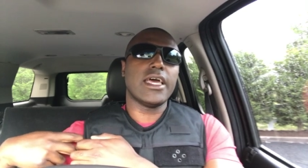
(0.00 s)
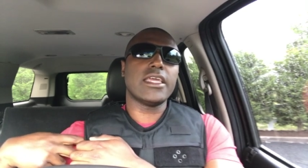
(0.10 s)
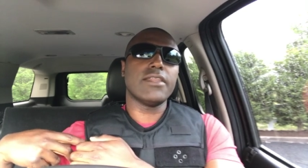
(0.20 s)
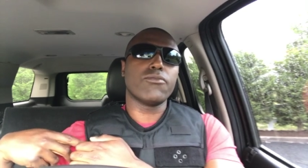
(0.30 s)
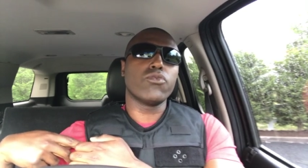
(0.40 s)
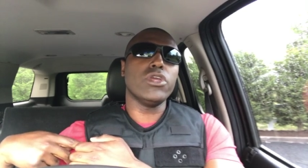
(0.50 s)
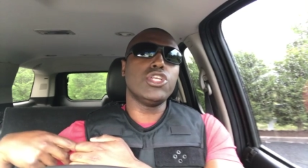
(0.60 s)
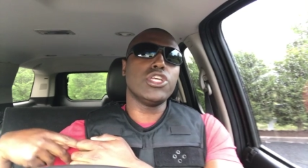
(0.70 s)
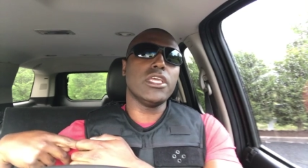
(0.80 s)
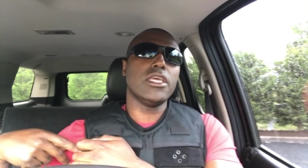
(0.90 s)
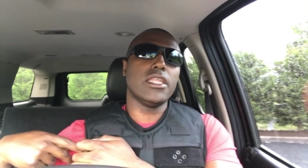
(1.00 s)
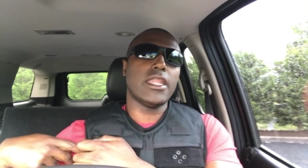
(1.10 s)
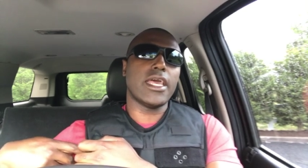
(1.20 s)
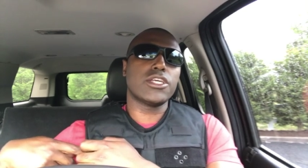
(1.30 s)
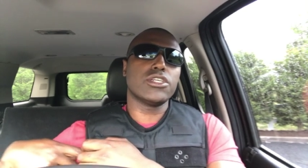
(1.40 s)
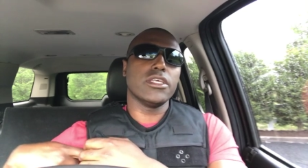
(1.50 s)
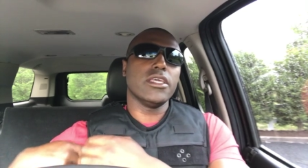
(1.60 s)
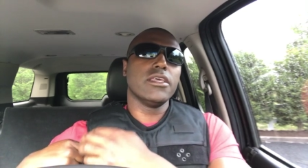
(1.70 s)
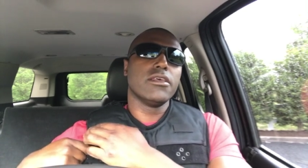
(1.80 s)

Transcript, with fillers: I can reach in and actually